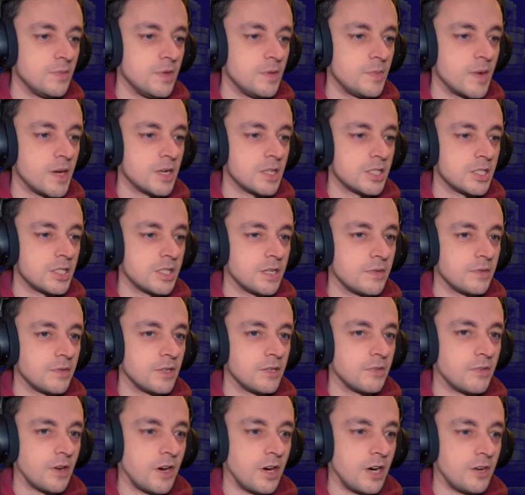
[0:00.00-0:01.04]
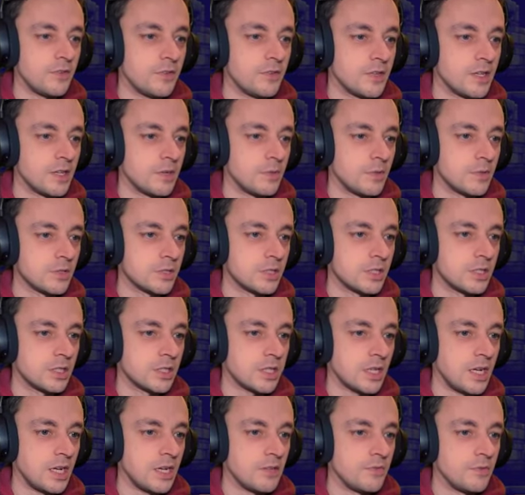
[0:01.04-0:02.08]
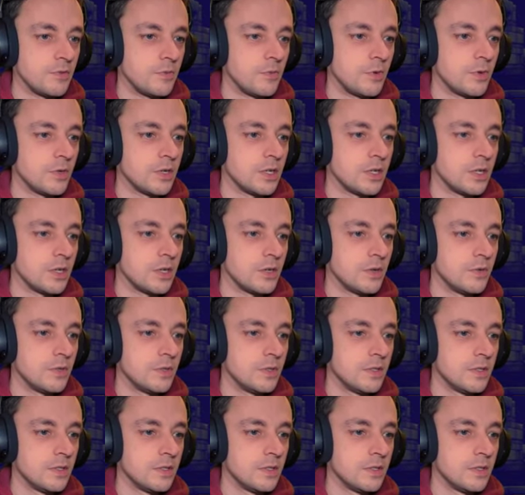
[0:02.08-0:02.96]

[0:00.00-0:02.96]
we, managed to get rid of half of that monster's life in one go.